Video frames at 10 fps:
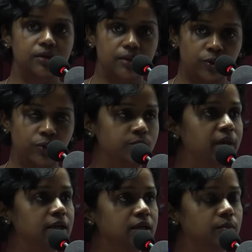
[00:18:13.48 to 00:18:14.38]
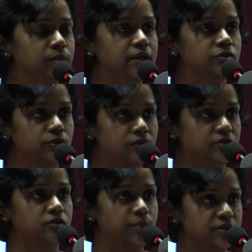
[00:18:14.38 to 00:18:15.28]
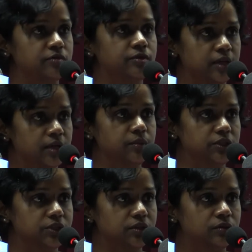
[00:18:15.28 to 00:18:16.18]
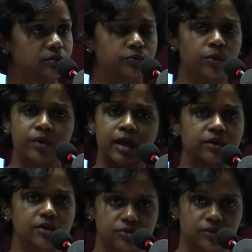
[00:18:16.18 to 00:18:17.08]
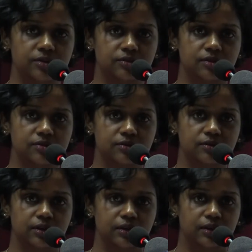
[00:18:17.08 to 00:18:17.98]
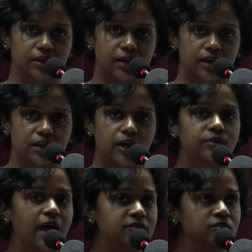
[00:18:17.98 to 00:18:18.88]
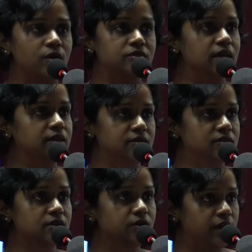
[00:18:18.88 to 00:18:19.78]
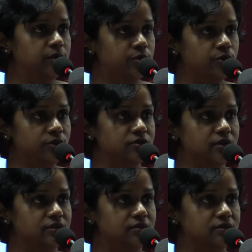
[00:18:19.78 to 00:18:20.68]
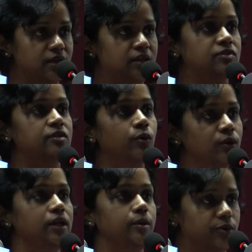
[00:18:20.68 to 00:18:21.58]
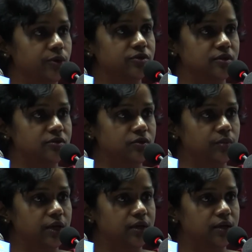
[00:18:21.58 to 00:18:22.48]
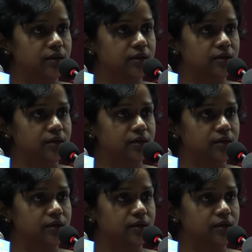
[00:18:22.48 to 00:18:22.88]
who made complaints to this specific commission for various reasons. Now, that's not saying this is a great process. It's the only process to be heard.